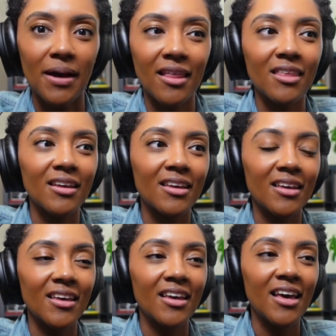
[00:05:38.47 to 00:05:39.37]
I think
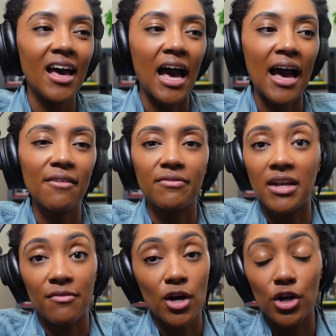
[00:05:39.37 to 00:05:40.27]
I've
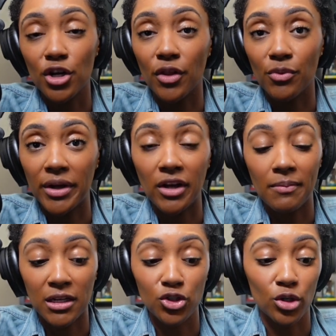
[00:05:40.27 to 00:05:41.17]
never heard it on the radio. I'm
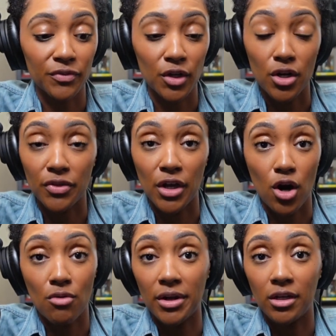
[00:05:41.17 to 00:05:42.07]
not sure if there
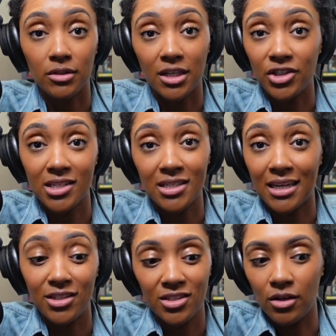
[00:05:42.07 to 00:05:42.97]
are radio stations because I
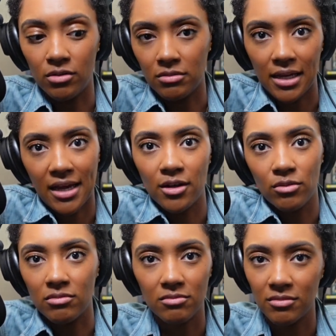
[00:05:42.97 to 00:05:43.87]
just don't, like, I don't.